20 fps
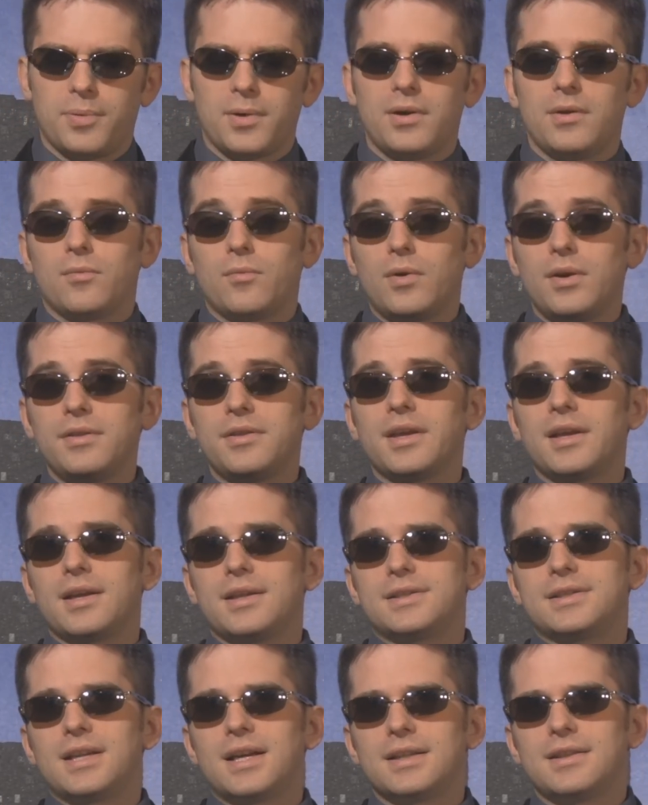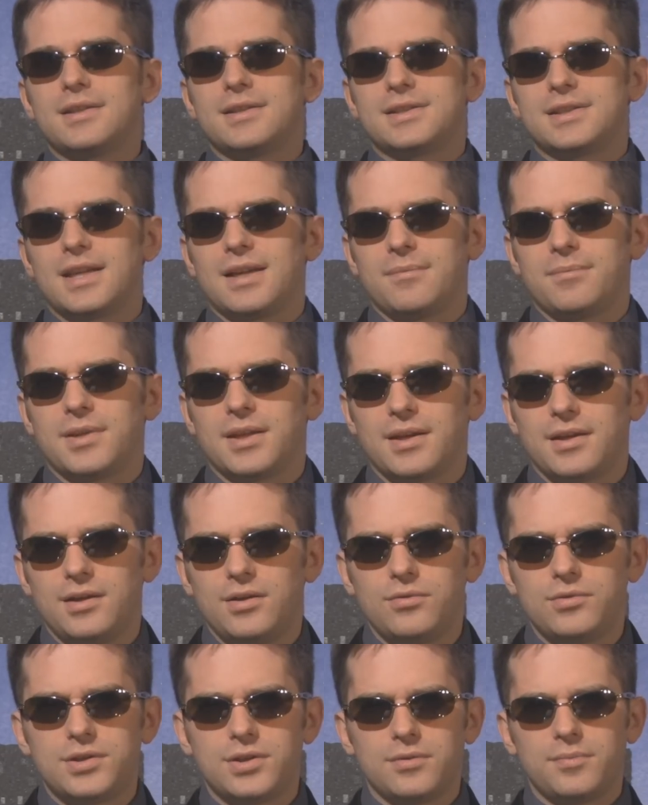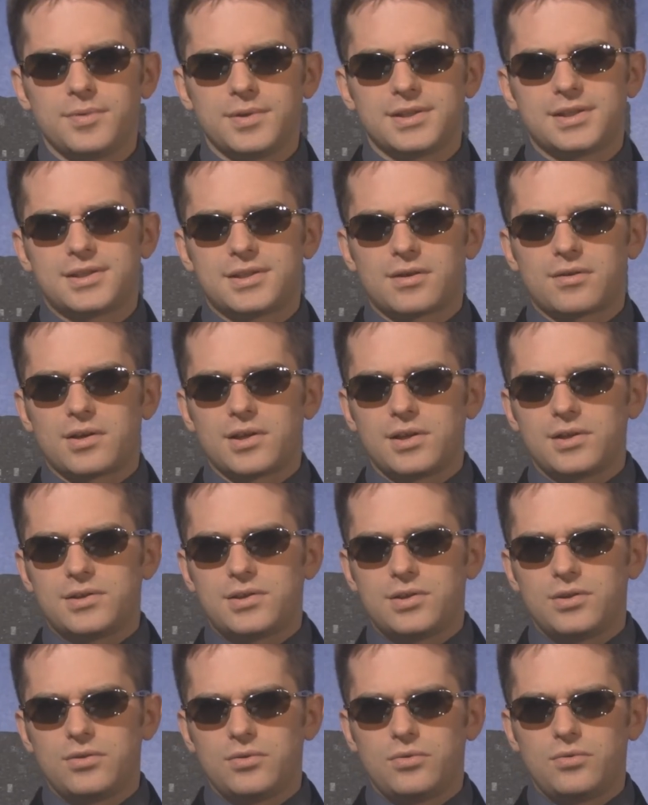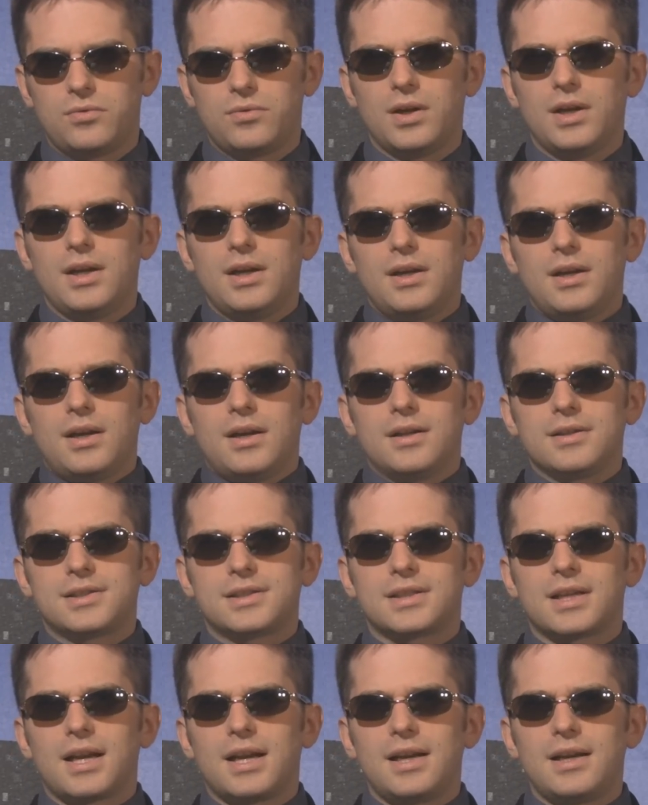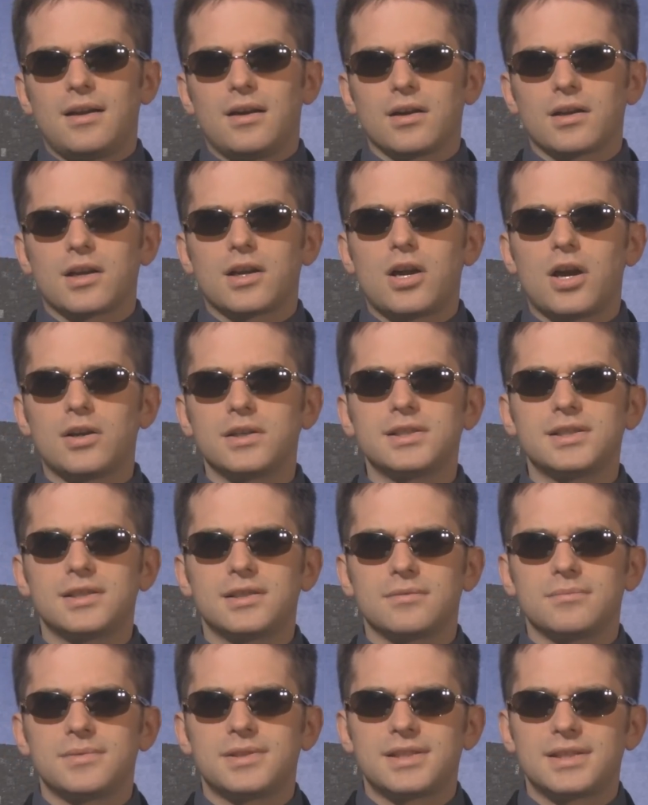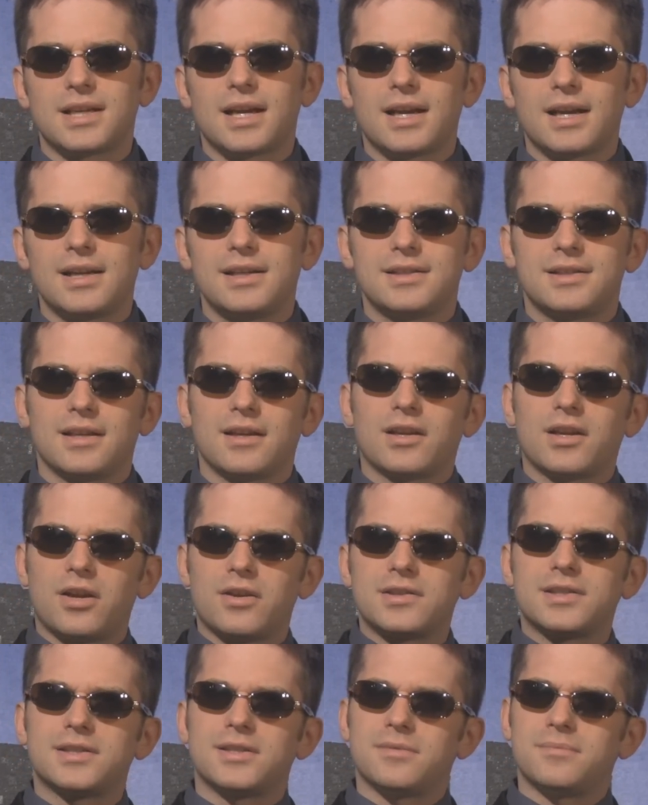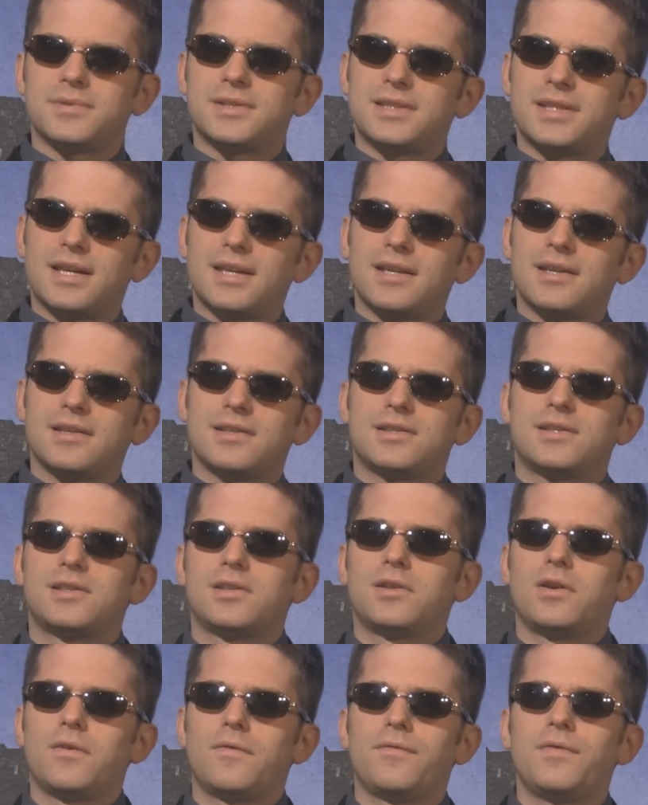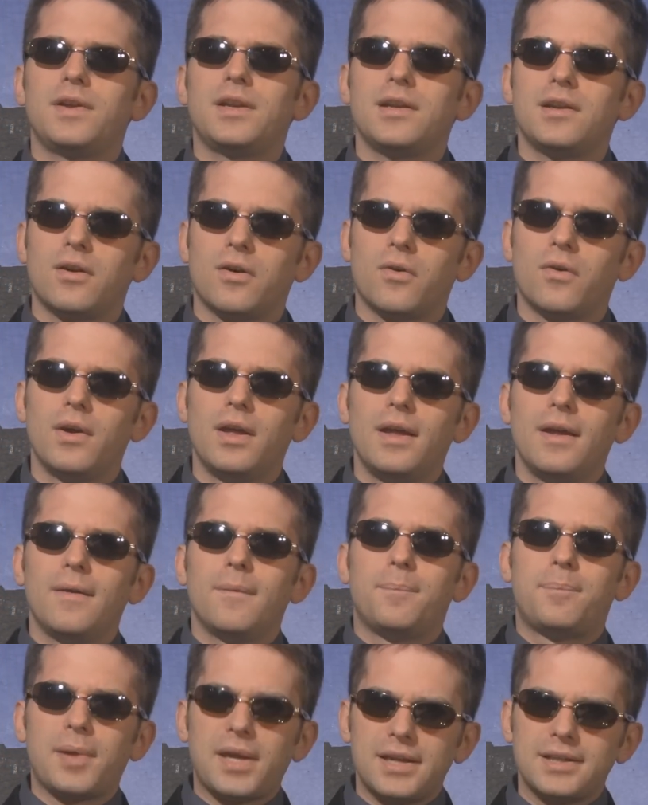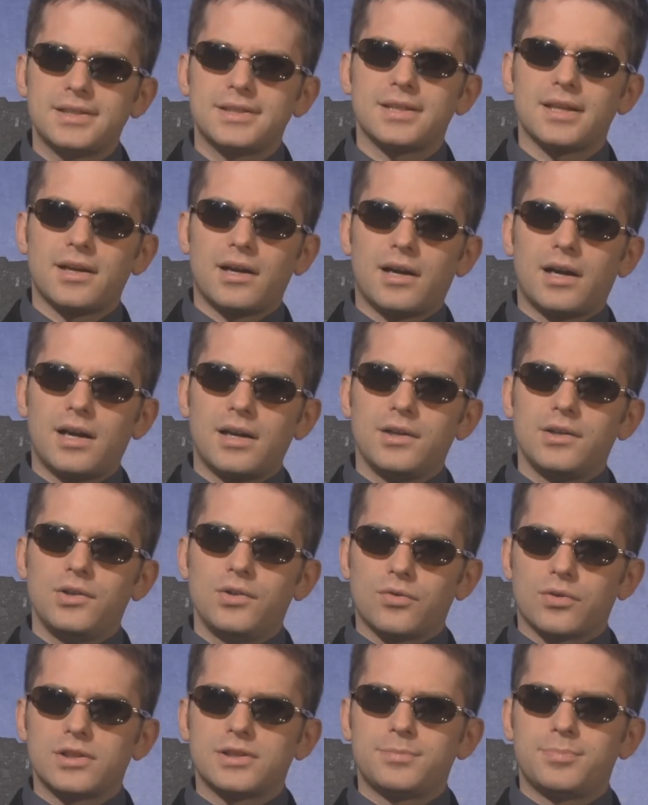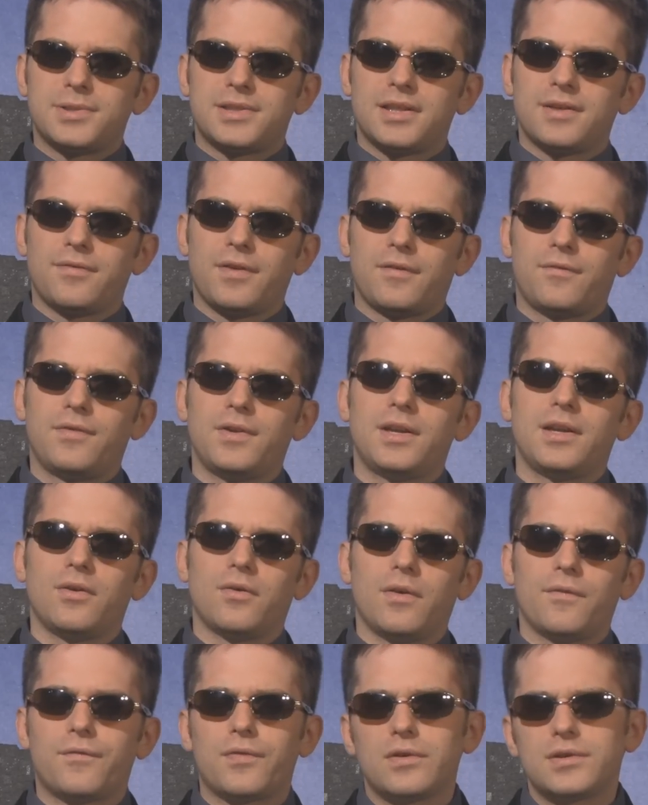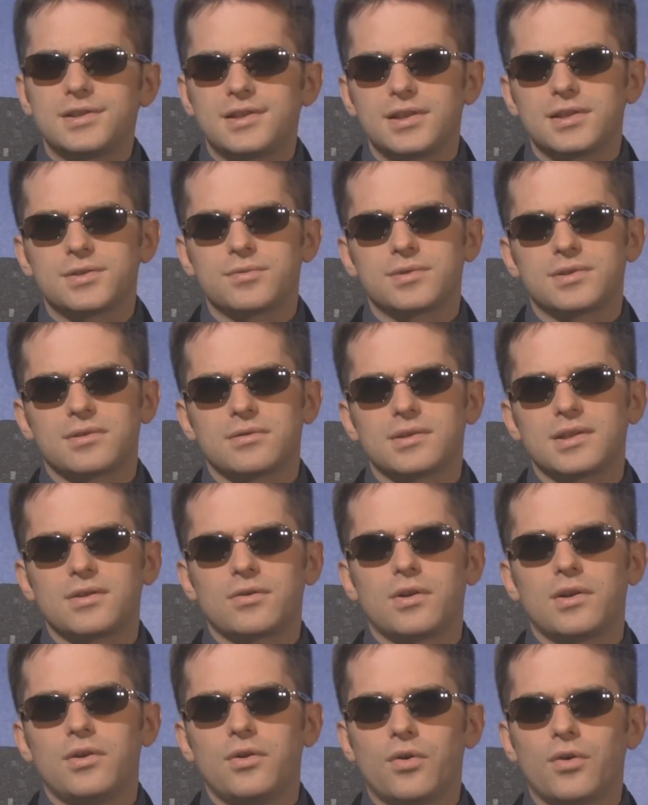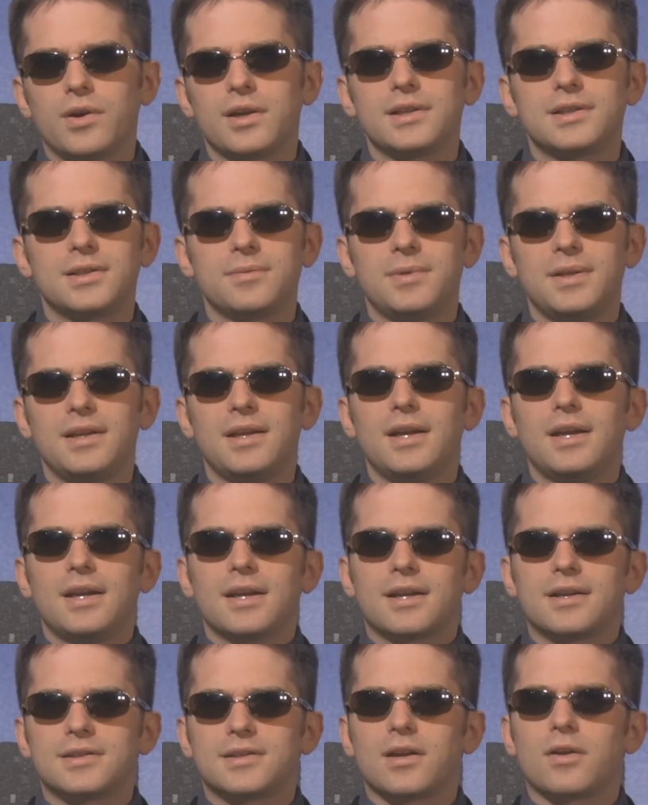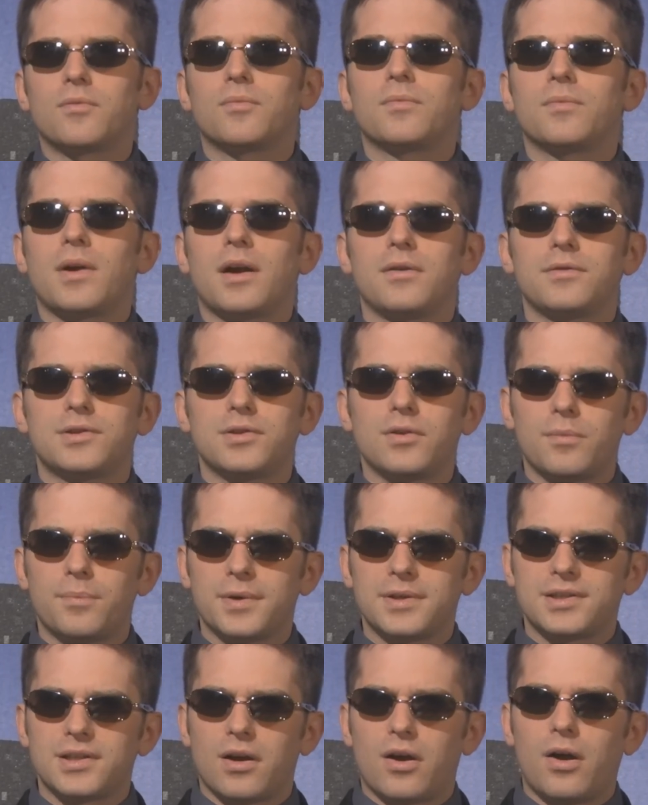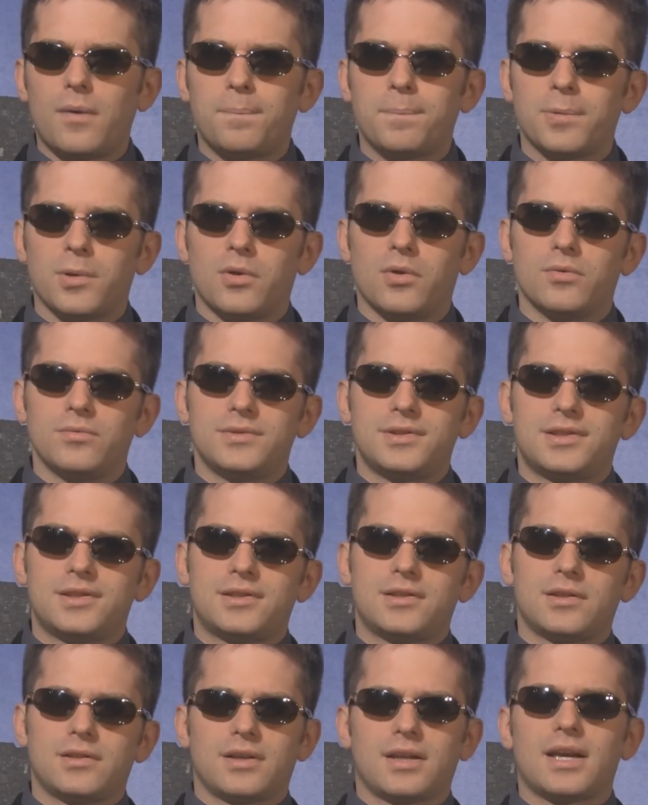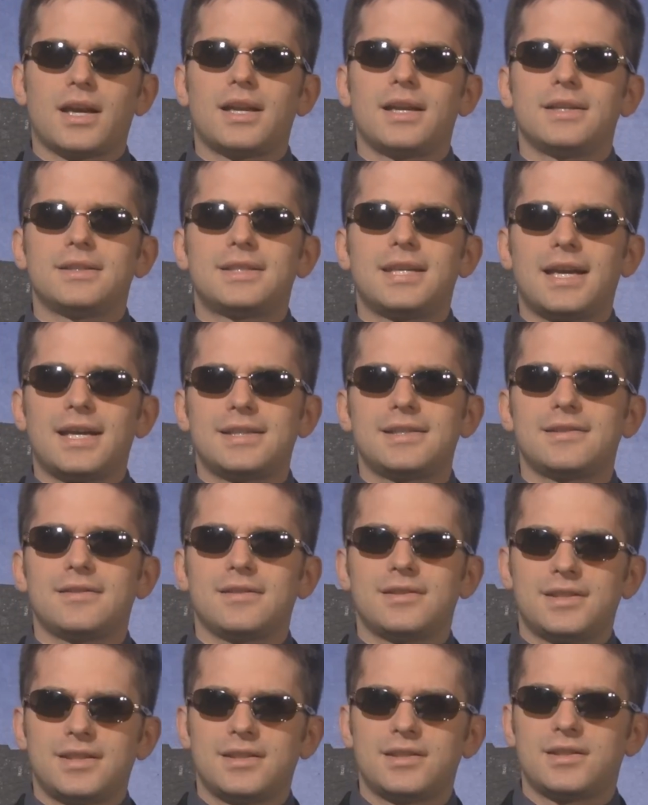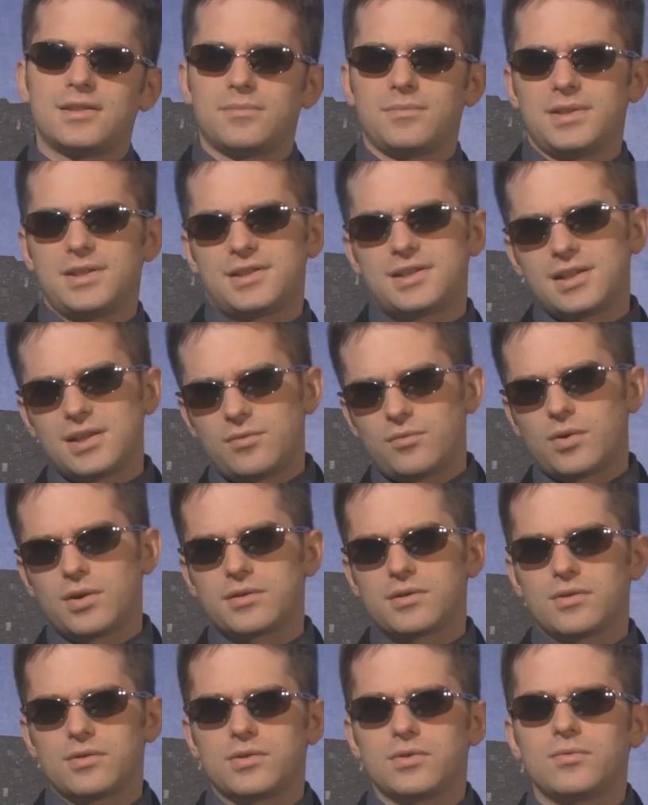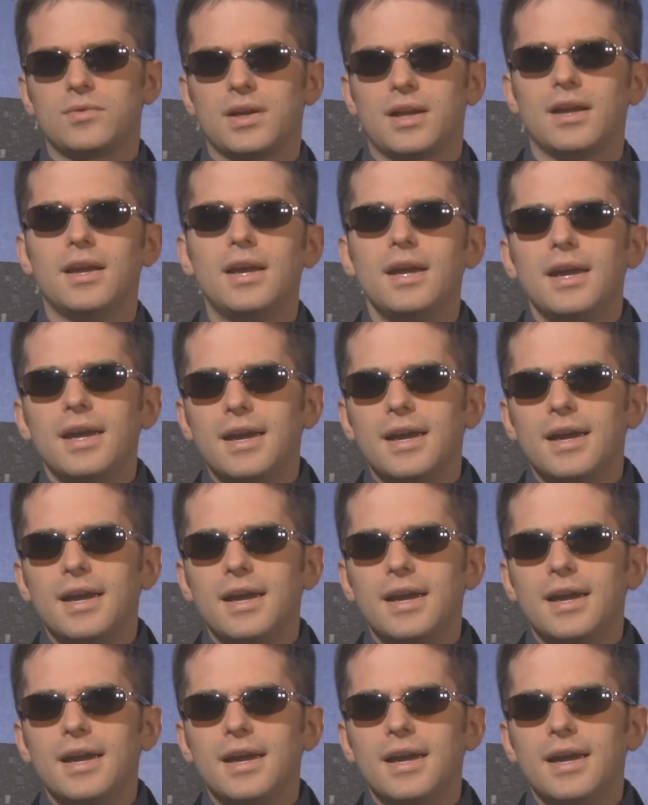But one thing is not the same thing. YouTube is starting to assign a custom size and custom settings to your video based on your specific video. At first, this was a little annoying to me, because I'll do a bunch of uploads to kind of test the system and see what they're doing.